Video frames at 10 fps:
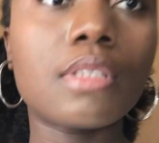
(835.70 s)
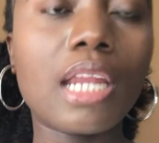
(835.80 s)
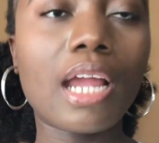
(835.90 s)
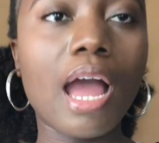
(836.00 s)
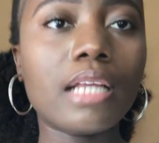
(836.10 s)
that
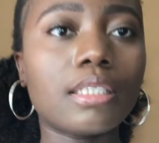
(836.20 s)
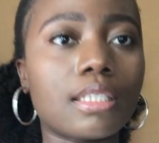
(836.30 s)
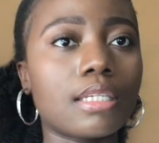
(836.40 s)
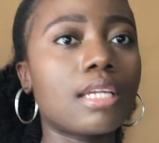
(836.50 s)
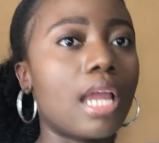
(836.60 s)
I got,
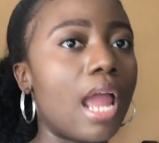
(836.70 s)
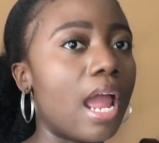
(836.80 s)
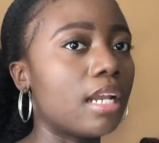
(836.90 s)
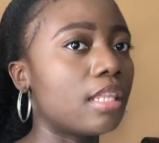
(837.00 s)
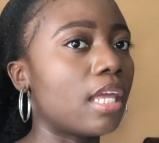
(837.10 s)

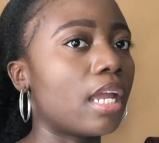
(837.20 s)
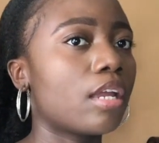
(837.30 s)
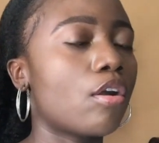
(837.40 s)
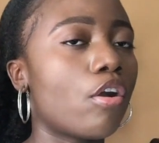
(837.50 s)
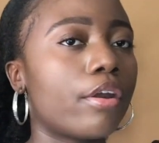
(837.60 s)
and they
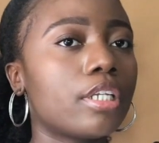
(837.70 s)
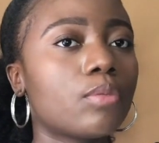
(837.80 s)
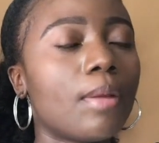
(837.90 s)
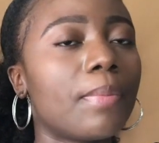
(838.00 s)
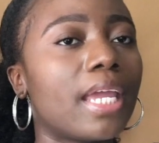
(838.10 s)
are
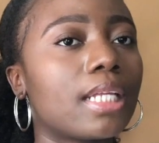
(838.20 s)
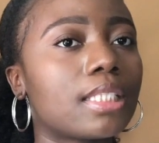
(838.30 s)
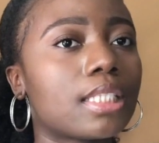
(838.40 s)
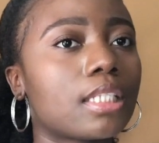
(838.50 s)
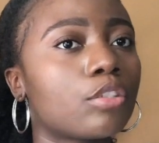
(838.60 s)
sweatpants.